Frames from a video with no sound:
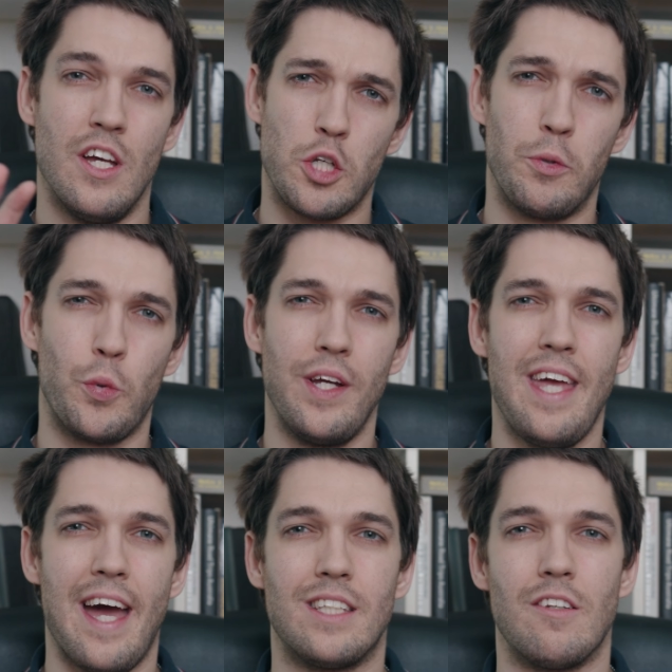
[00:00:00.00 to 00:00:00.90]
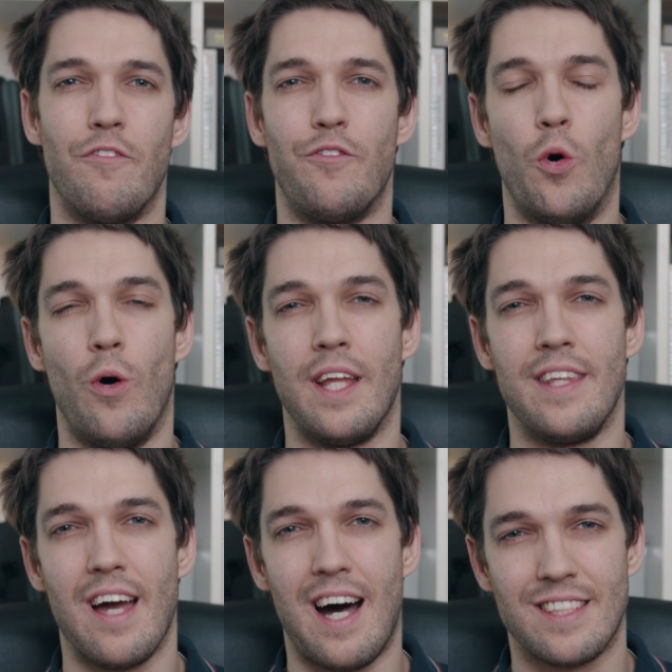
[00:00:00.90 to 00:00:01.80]
So between the A7 IV and
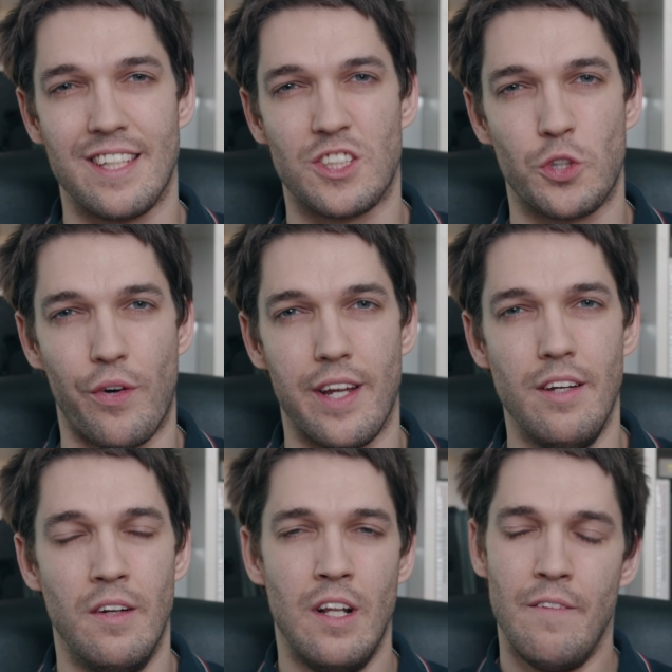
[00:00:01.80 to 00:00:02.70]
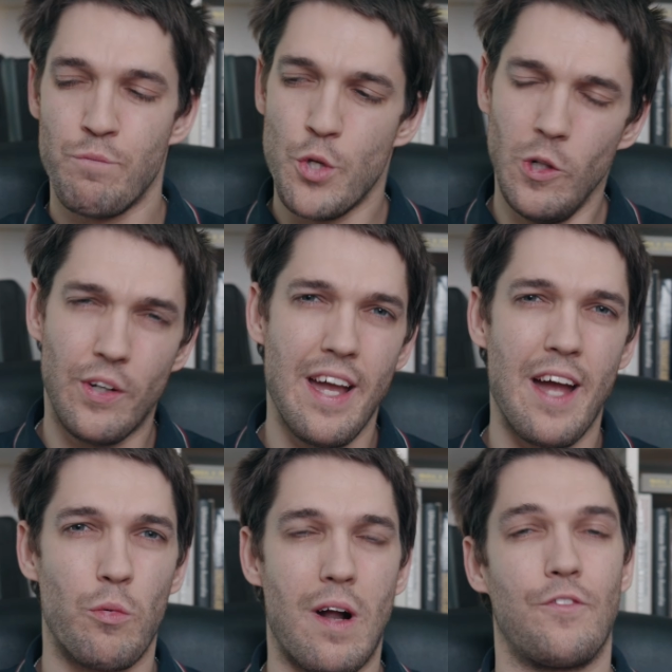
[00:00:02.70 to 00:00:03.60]
the R6 III, you're looking
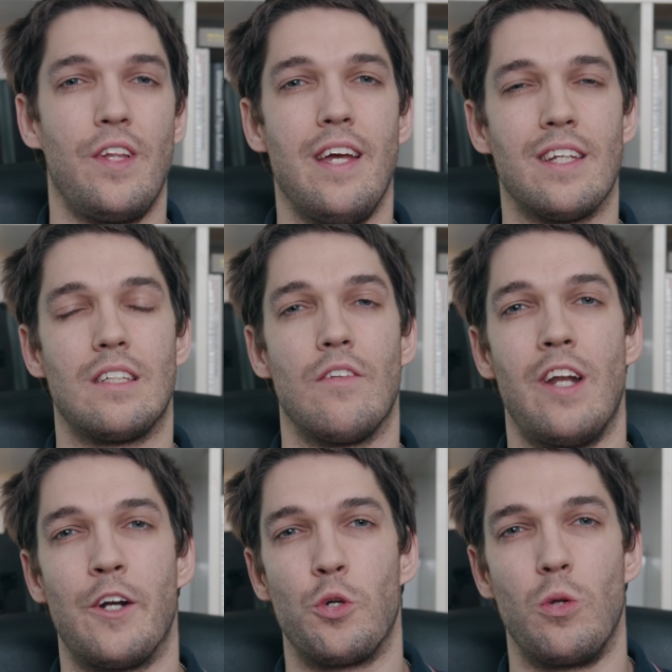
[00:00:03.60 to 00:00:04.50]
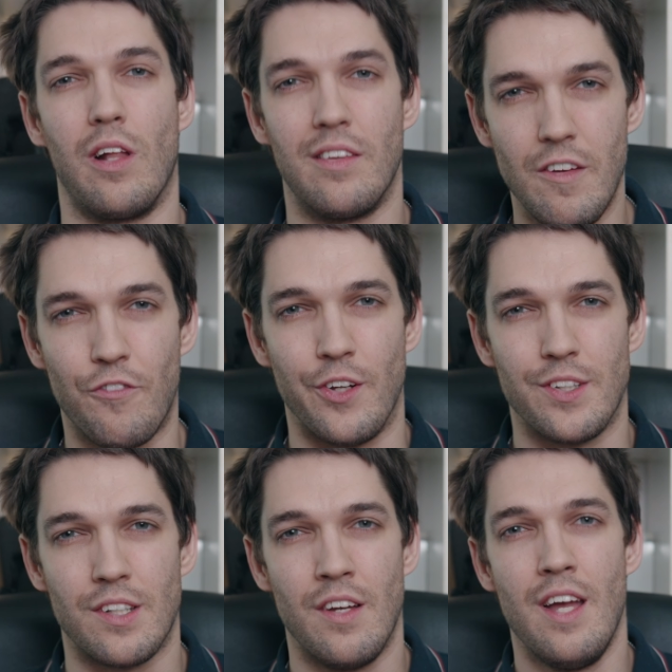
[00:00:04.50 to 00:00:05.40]
at roughly a $700
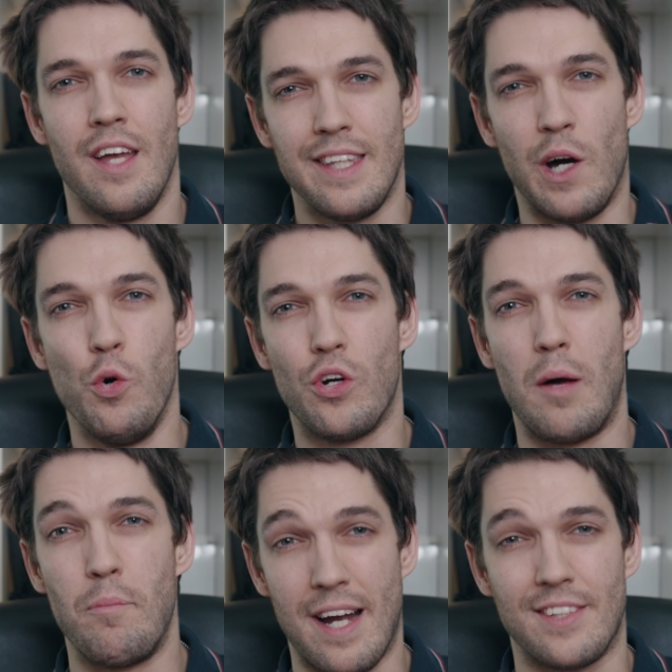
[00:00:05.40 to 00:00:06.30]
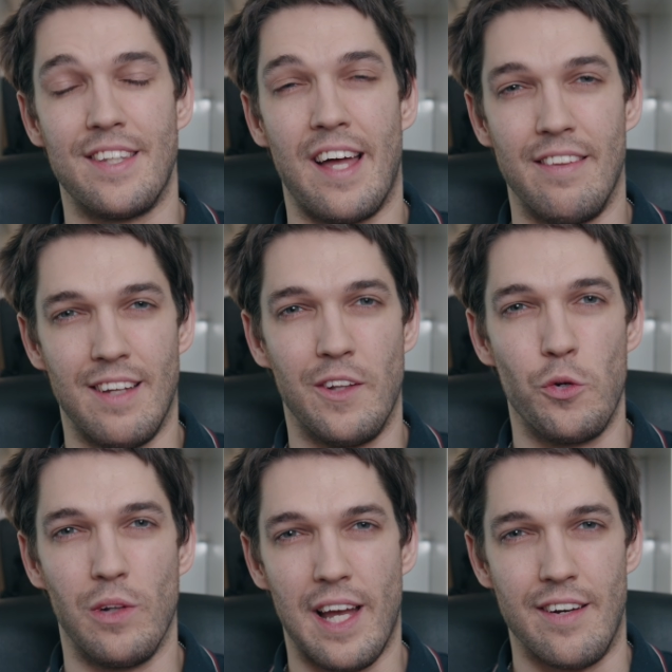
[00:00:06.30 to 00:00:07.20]
difference. Now, we'll come back to that a
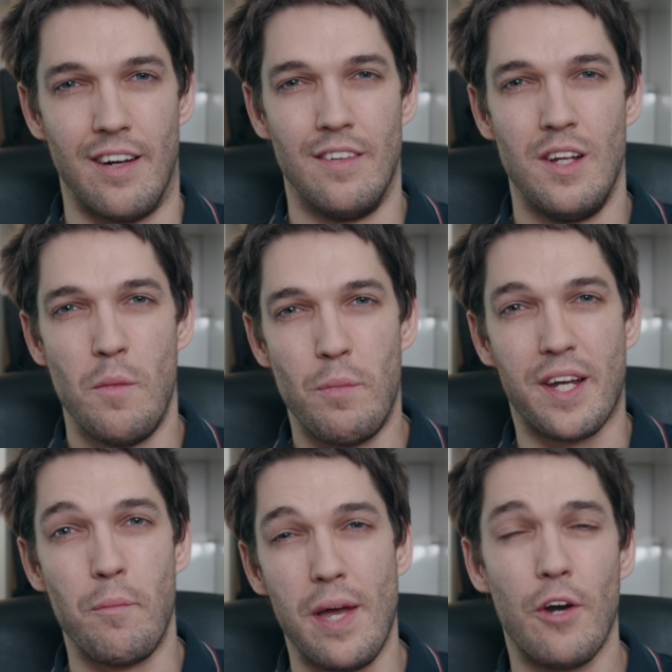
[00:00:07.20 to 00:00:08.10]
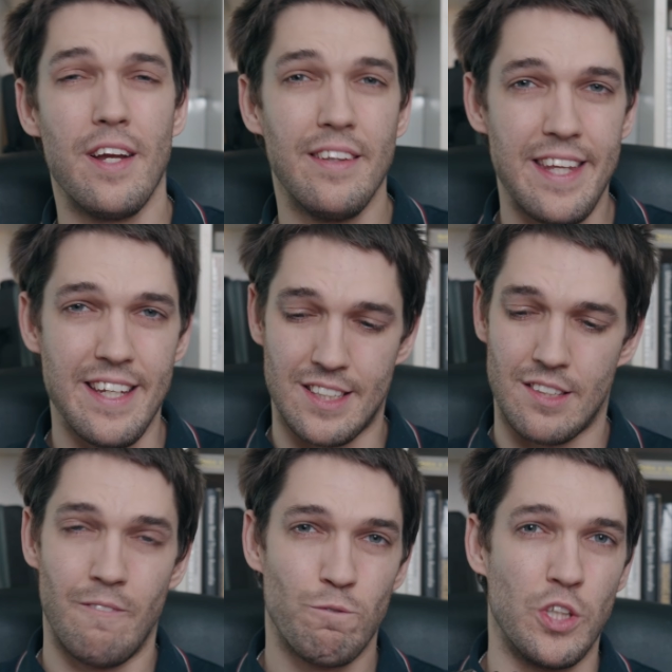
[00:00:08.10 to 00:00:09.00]
little later. But comparing
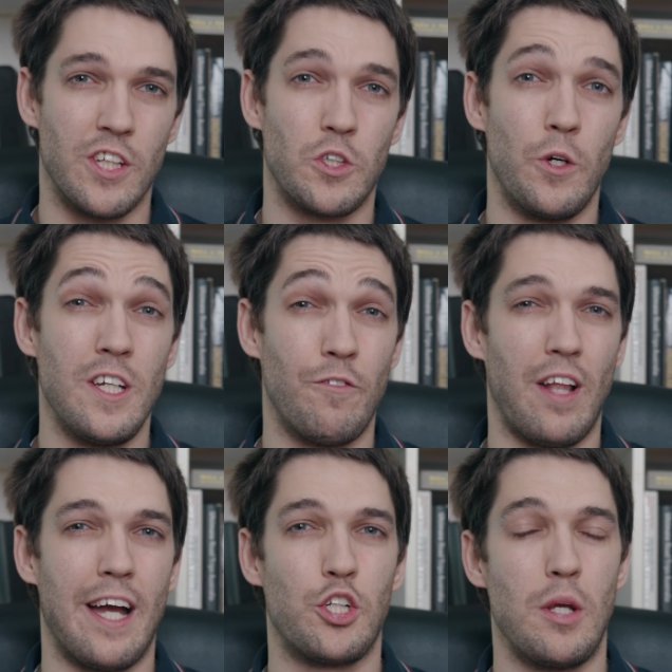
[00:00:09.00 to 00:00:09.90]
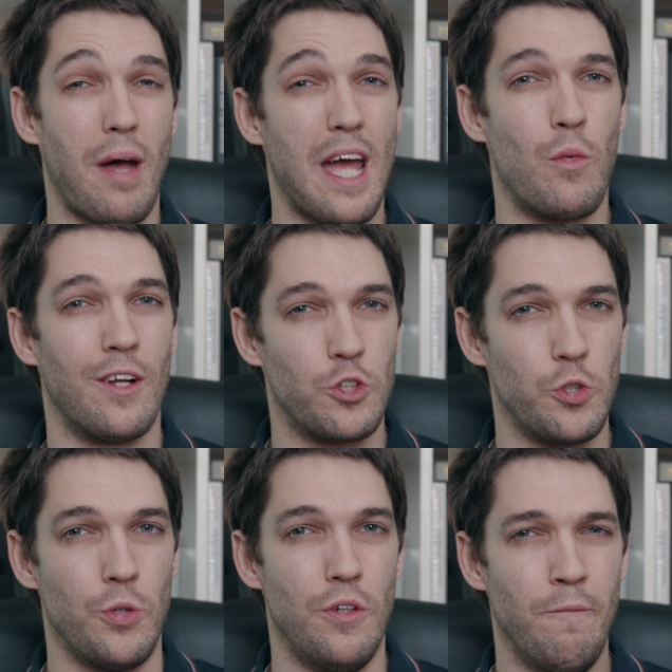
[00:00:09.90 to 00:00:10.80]
this to the Sony flagship A1
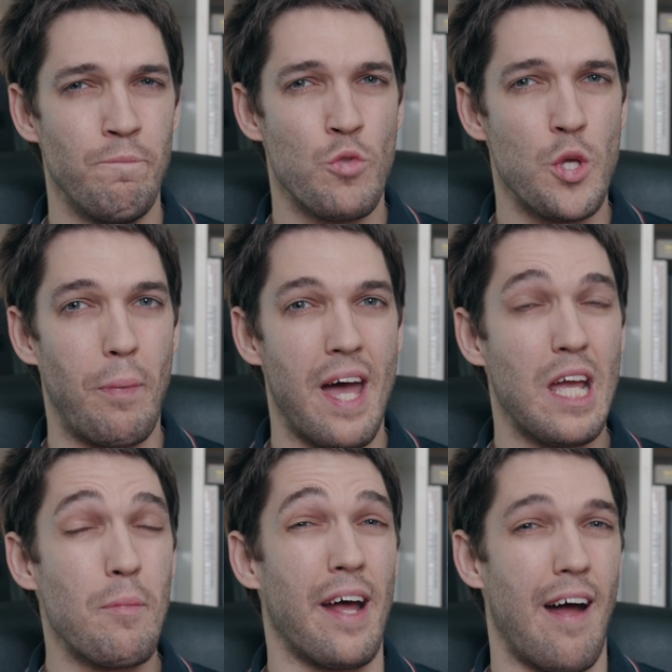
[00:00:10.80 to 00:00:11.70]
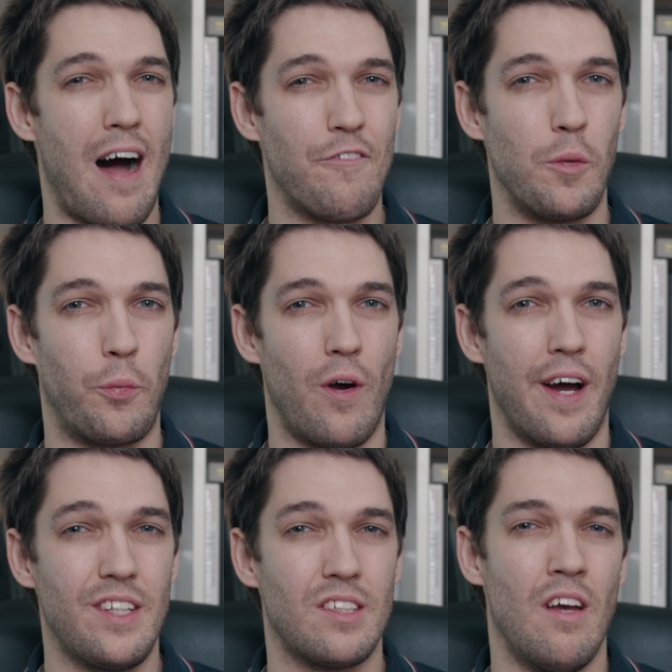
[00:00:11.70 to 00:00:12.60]
II, you're paying about half the price,